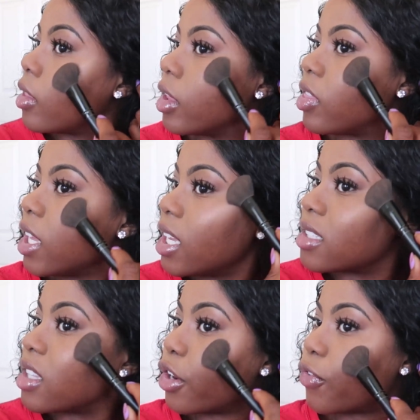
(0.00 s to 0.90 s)
The thing
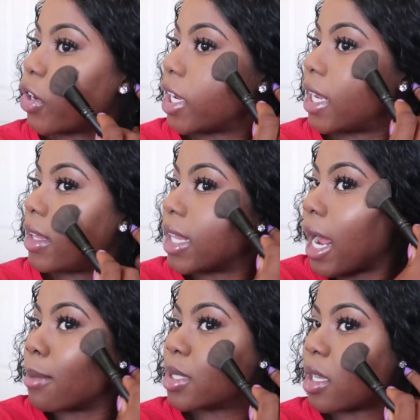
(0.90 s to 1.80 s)
is, they're forgetting that
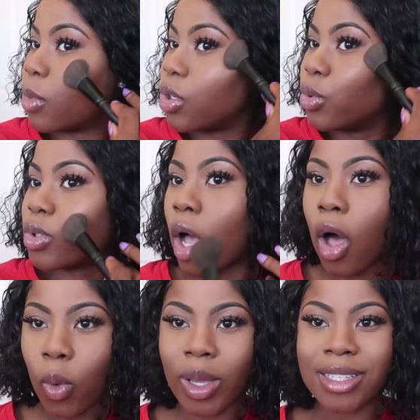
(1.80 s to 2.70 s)
I'm someone who's
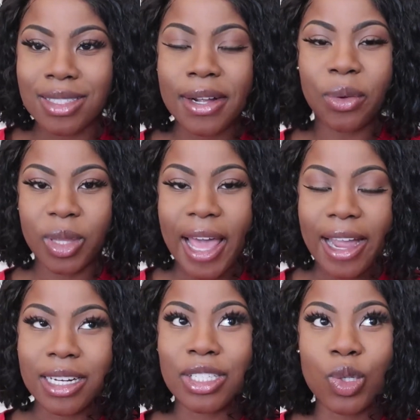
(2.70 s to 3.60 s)
always dealt with acne,